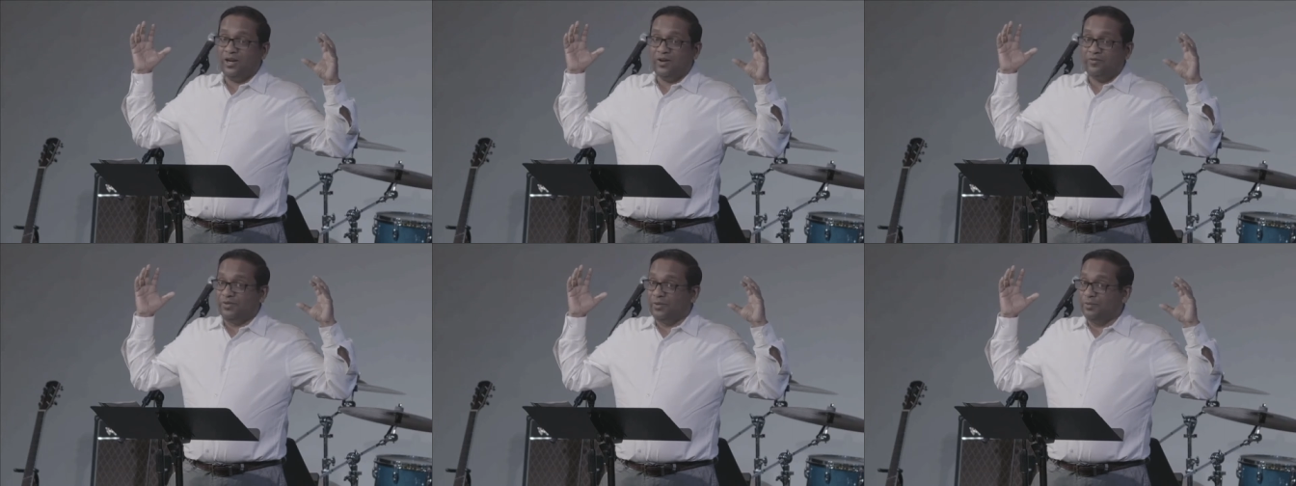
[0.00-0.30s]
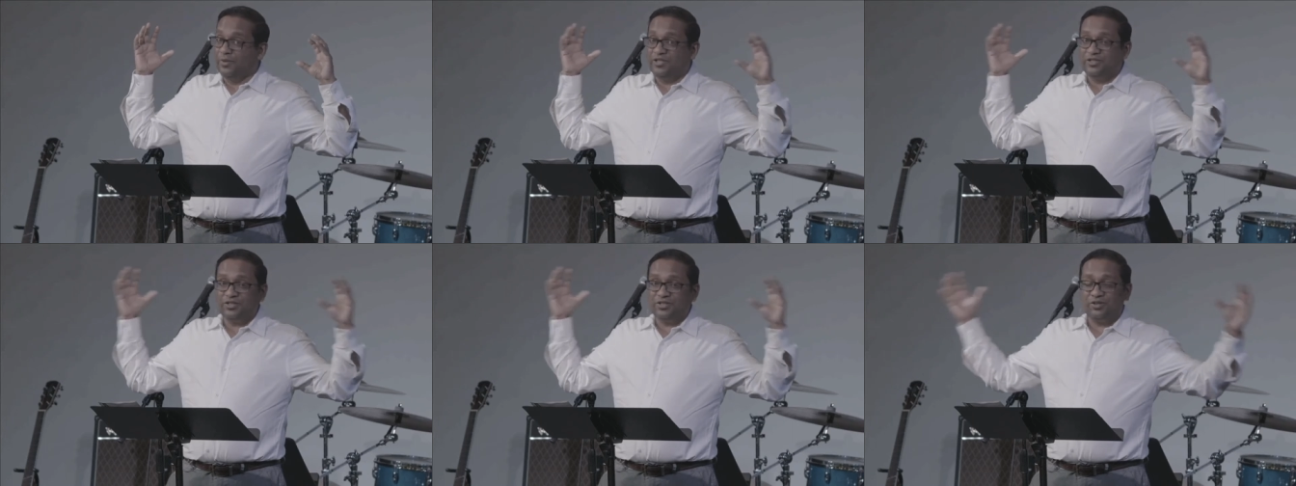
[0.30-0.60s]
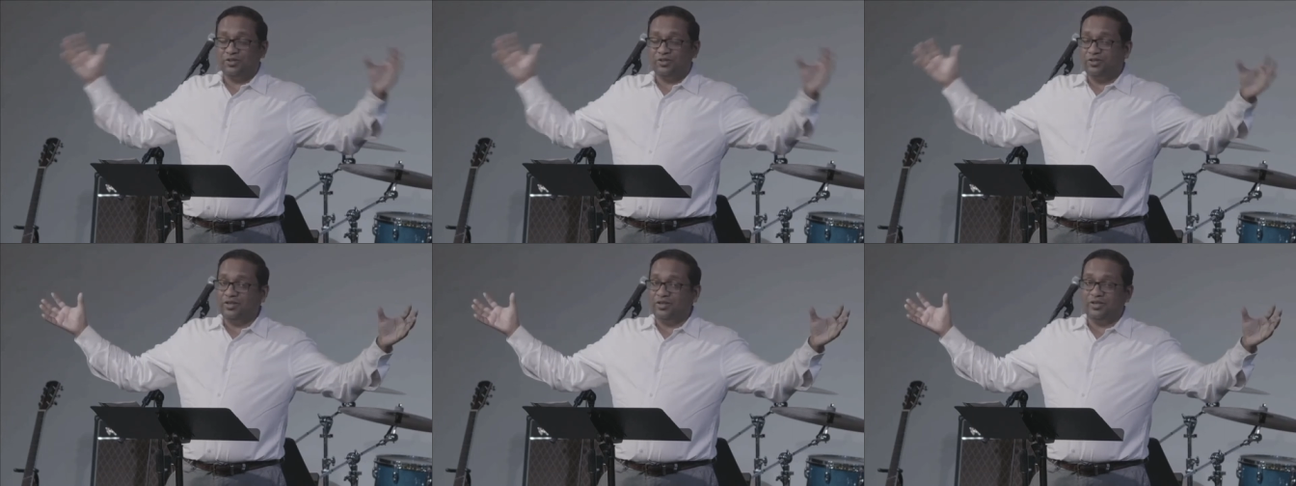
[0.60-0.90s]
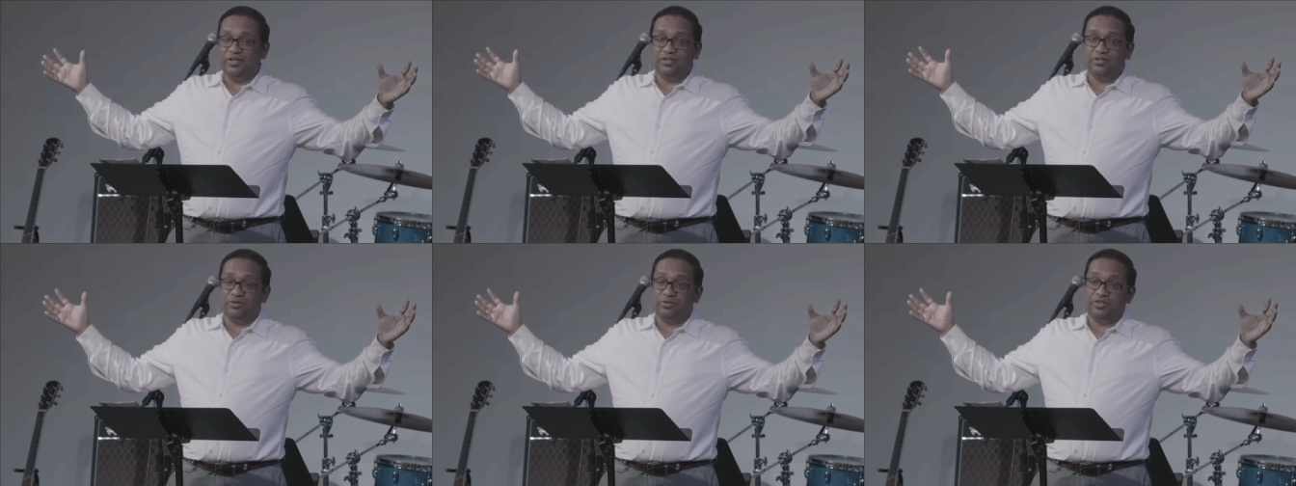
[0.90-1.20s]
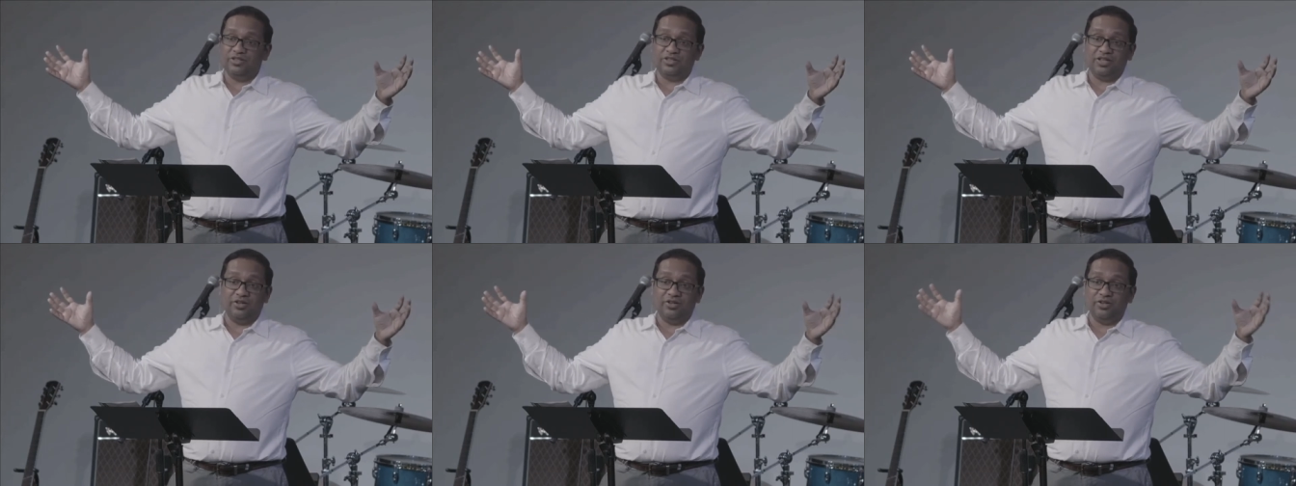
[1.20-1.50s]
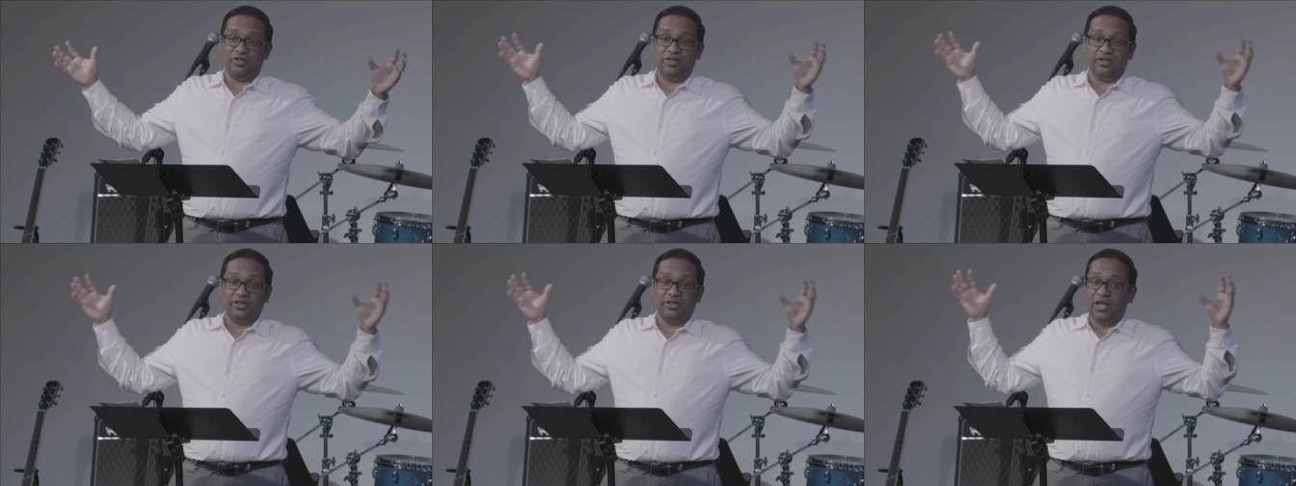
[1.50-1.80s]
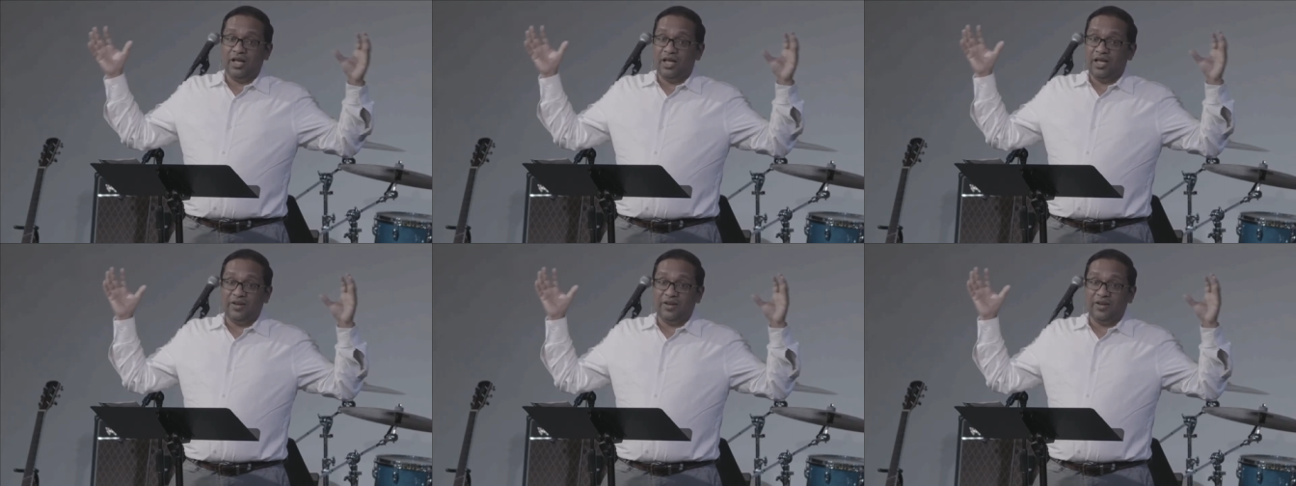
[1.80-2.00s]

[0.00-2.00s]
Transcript: from eternity to eternity.